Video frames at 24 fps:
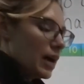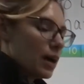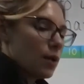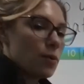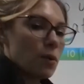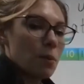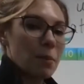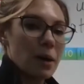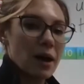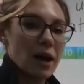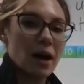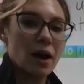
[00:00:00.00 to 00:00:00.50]

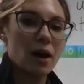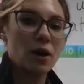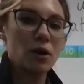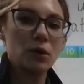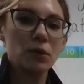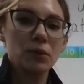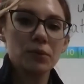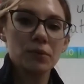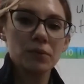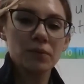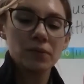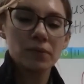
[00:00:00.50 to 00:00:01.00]
How
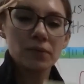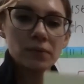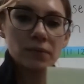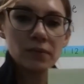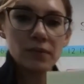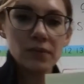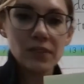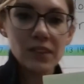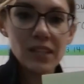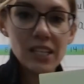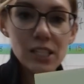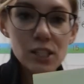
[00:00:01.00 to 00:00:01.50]
about
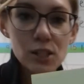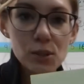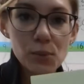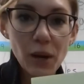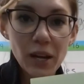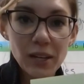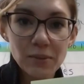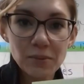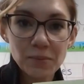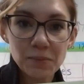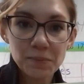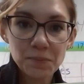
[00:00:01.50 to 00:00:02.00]
this
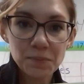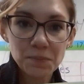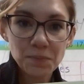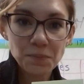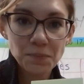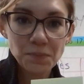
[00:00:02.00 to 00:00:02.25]
one?